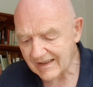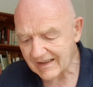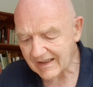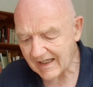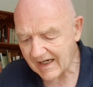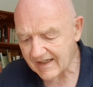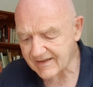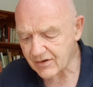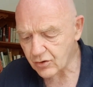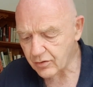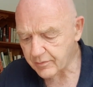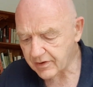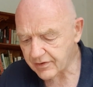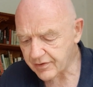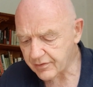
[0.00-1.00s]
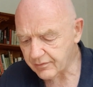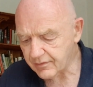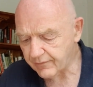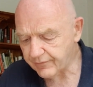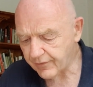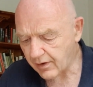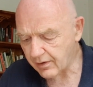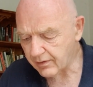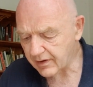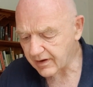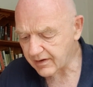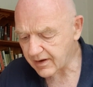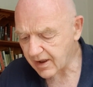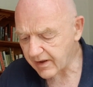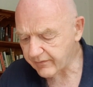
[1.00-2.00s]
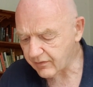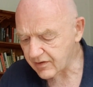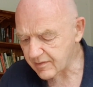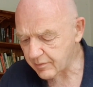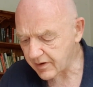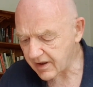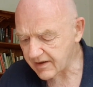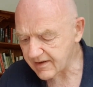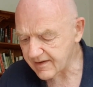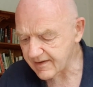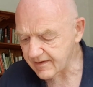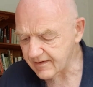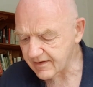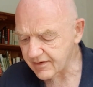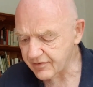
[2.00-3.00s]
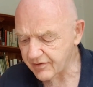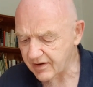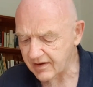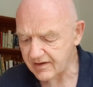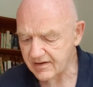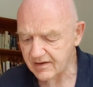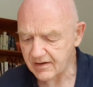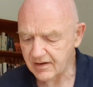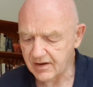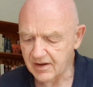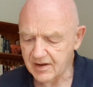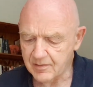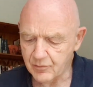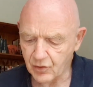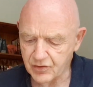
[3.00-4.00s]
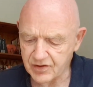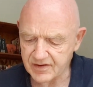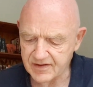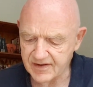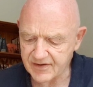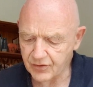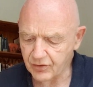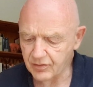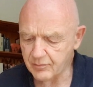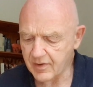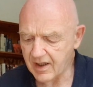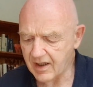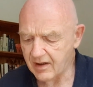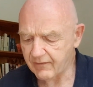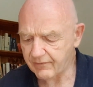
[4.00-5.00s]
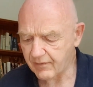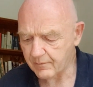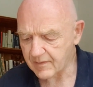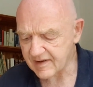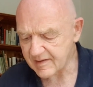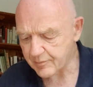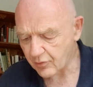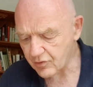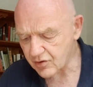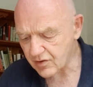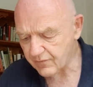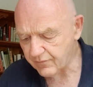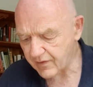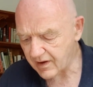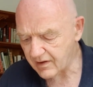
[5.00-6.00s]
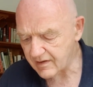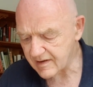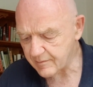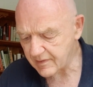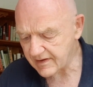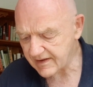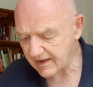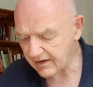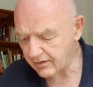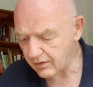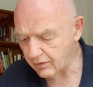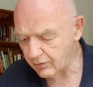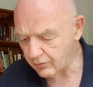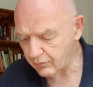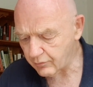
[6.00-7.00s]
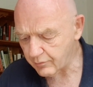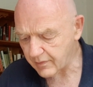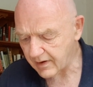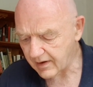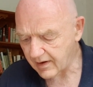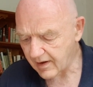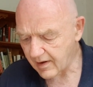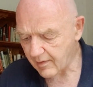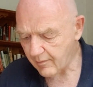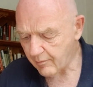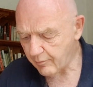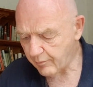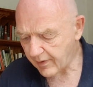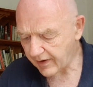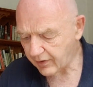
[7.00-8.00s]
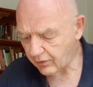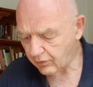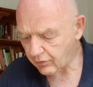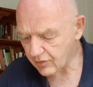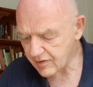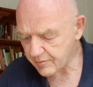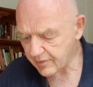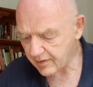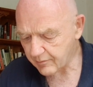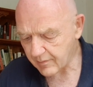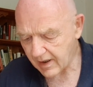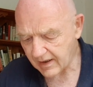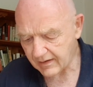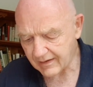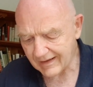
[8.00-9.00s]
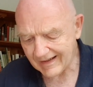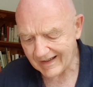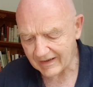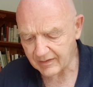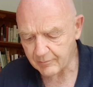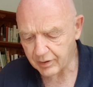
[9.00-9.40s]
Gas looming through the fog in divers places in the streets, much as the sun may from the spongy fields be seen to loom by husbandman and